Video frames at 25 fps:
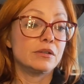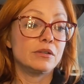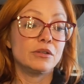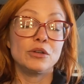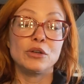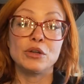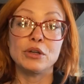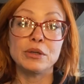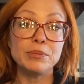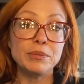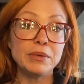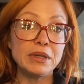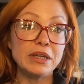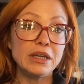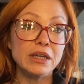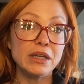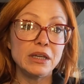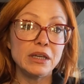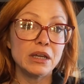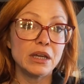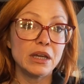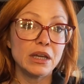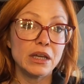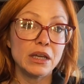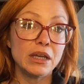Could
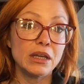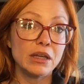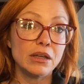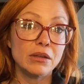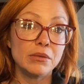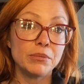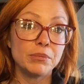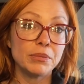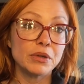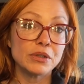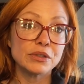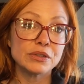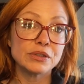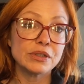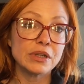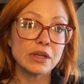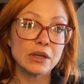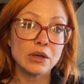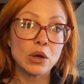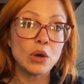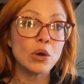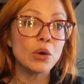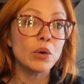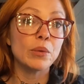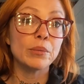be a person
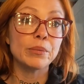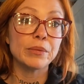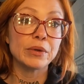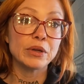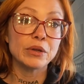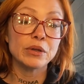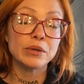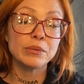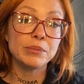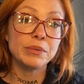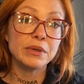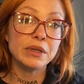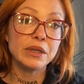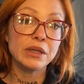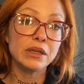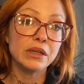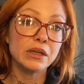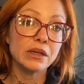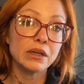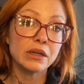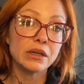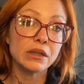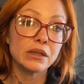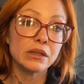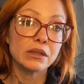at home. It could
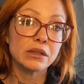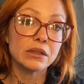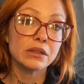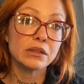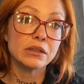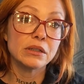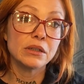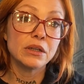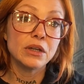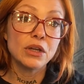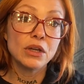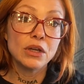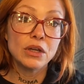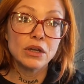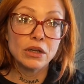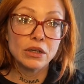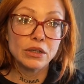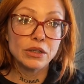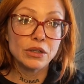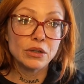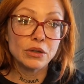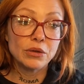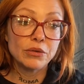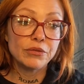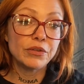be
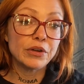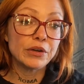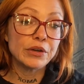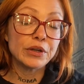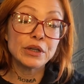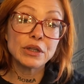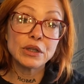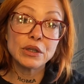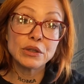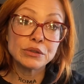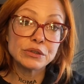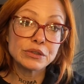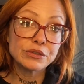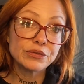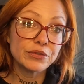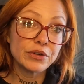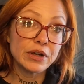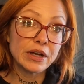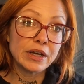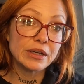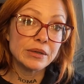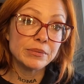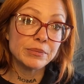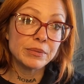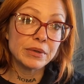you know, very close
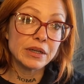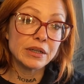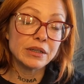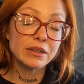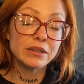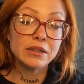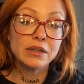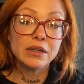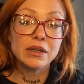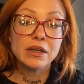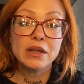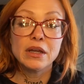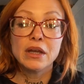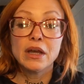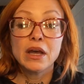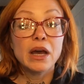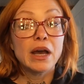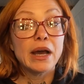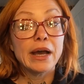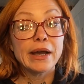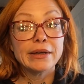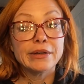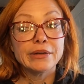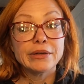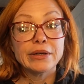friend, but
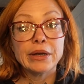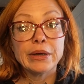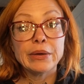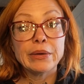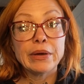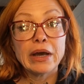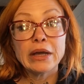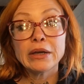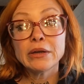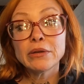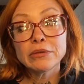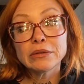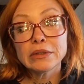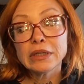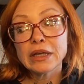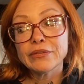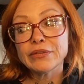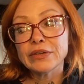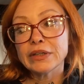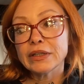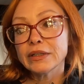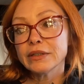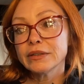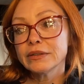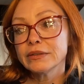I don't know. I don't love
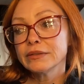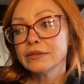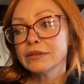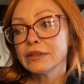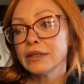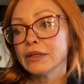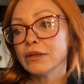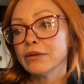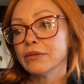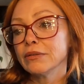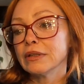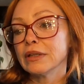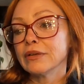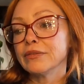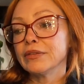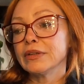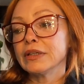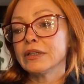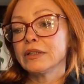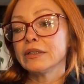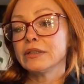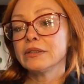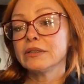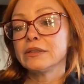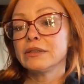it. I don't love
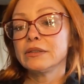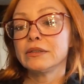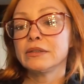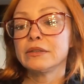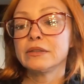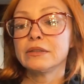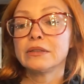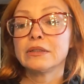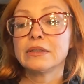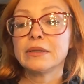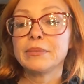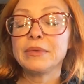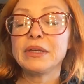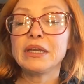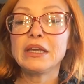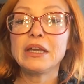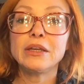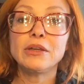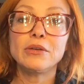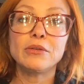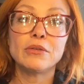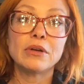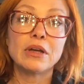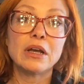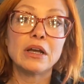it. Let me get
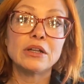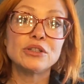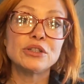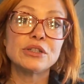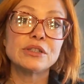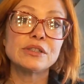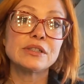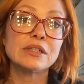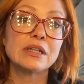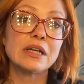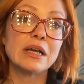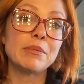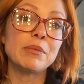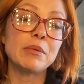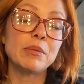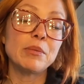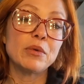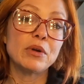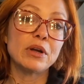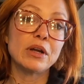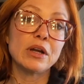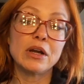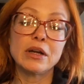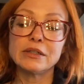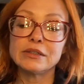you just a couple
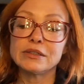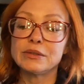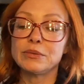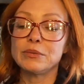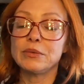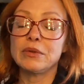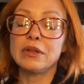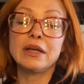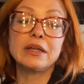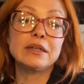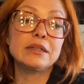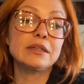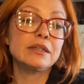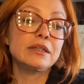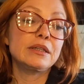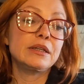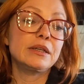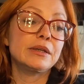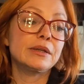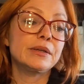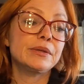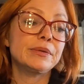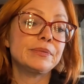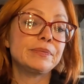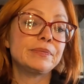more cards and we'll end it
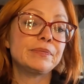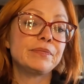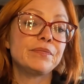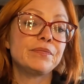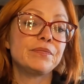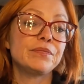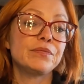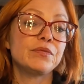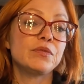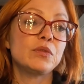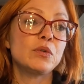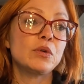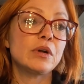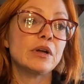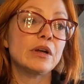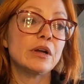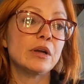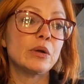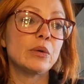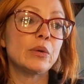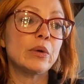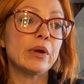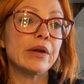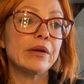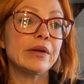here. For
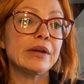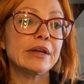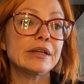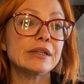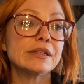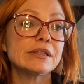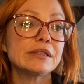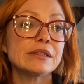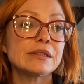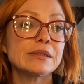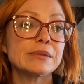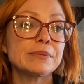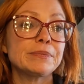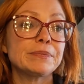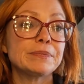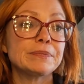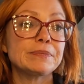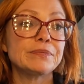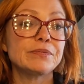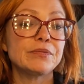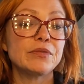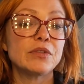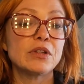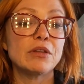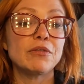Aquarius,
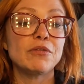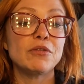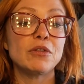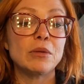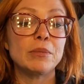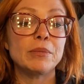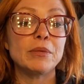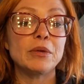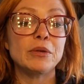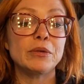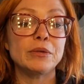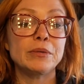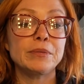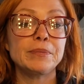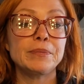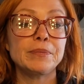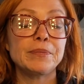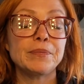for the full moon.